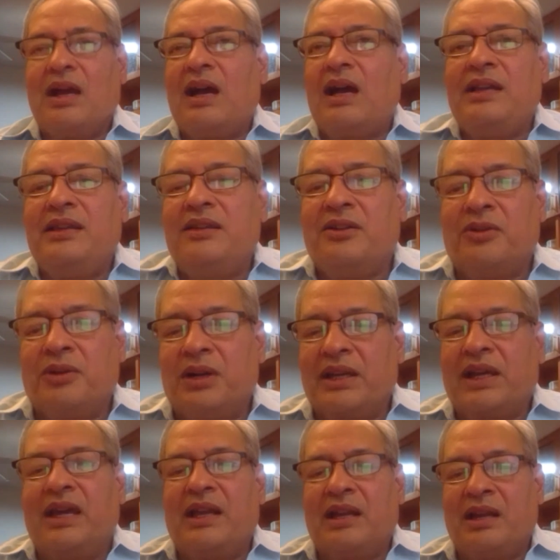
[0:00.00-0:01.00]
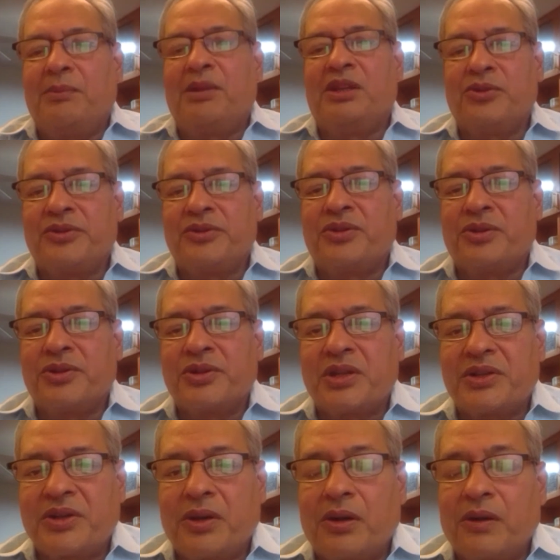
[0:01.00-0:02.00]
again, I mean, those are
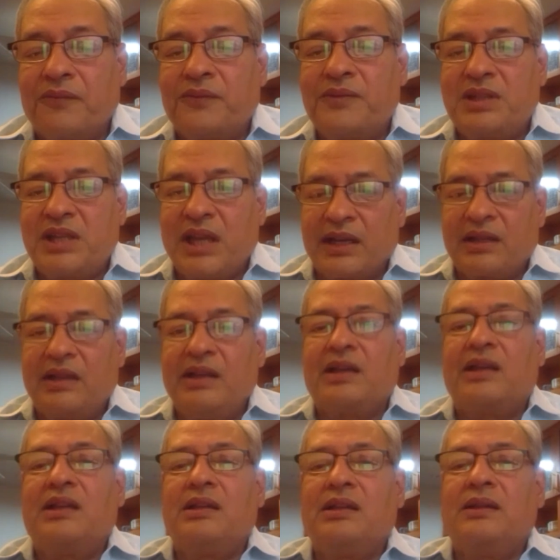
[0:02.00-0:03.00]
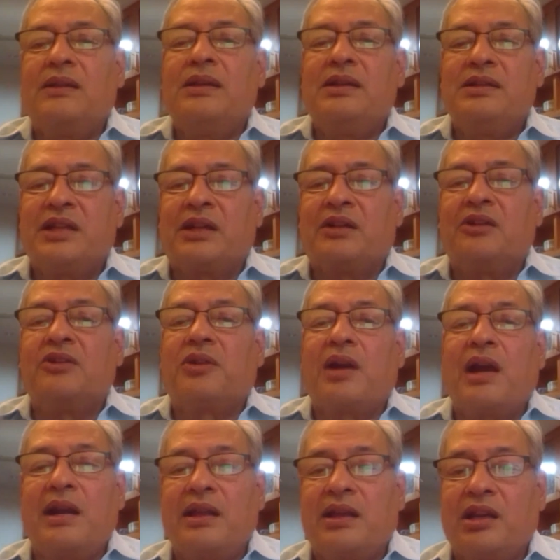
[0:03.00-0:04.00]
sort of
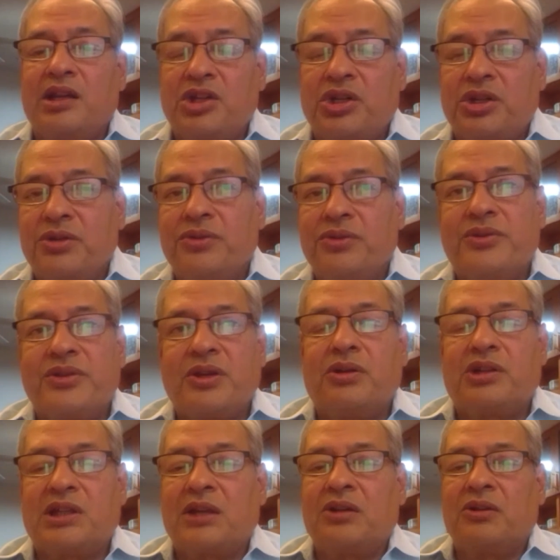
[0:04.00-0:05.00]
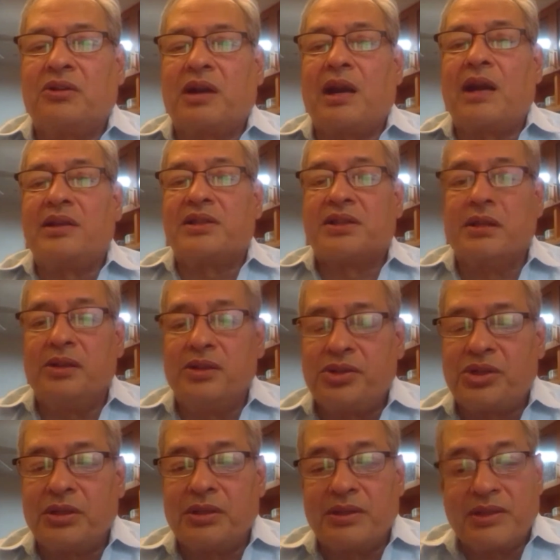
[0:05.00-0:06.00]
technocratic issues or technocratic
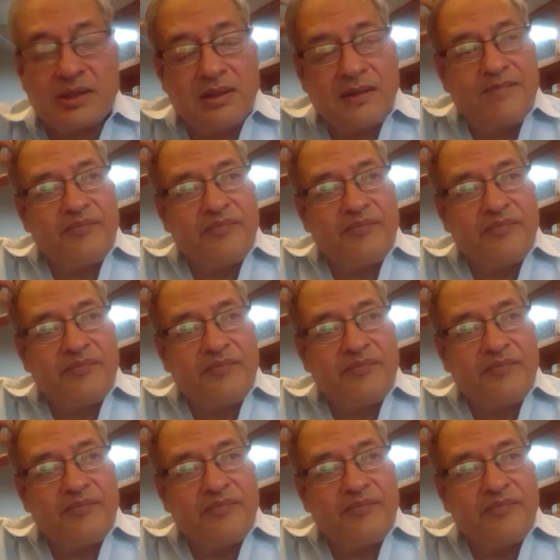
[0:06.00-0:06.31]
solutions.